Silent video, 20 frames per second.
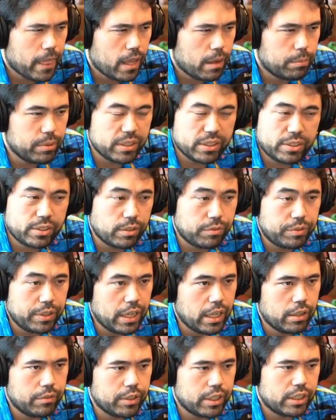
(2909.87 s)
so this is a
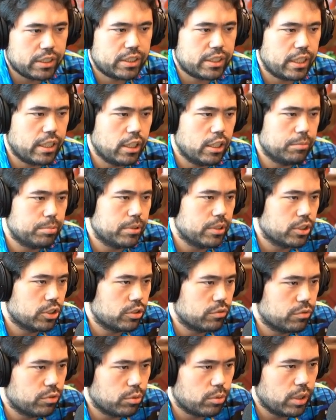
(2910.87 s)
very very scary
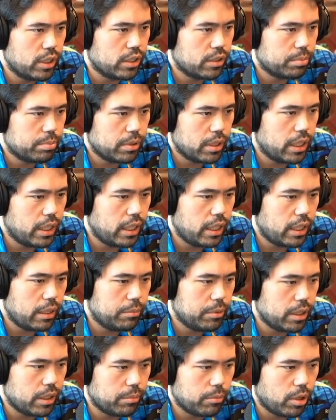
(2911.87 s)
position for white to play I
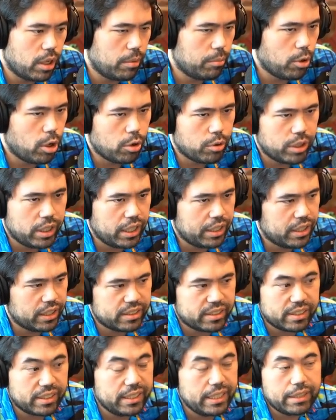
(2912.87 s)
mean I'm, I'm already I think
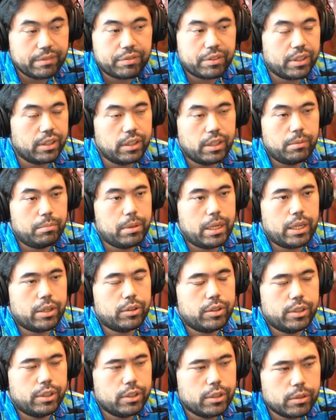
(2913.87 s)
significantly better
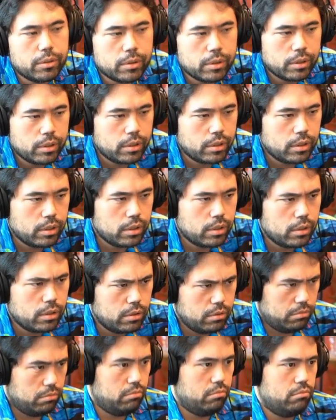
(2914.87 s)
here
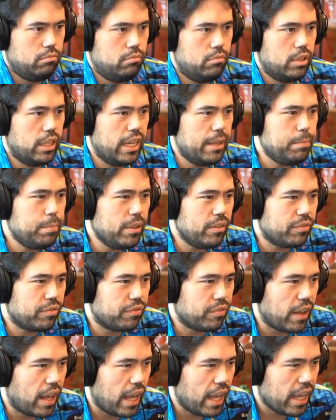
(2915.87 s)
knight
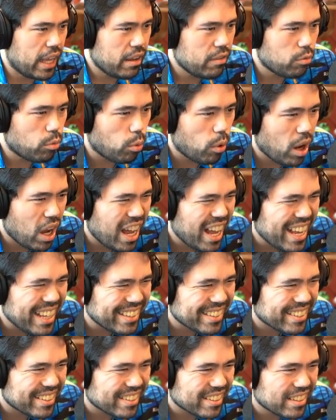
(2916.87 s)
b5 what
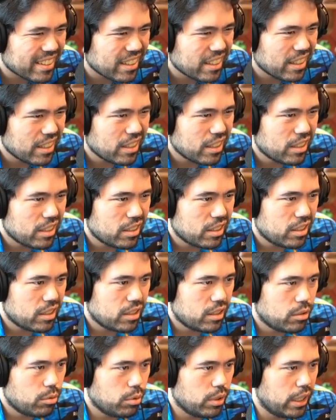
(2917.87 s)

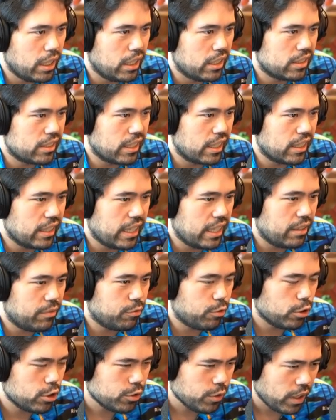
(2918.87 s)
wait a second that
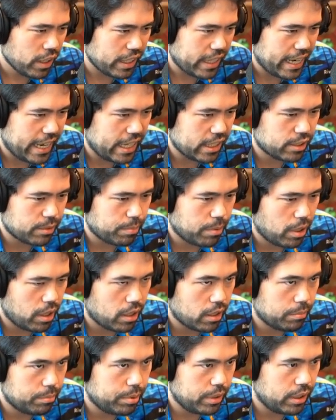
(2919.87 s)
first of all it hangs upon
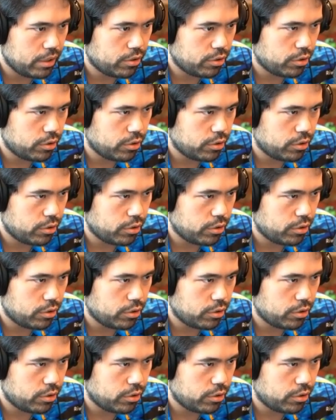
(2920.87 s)
on b2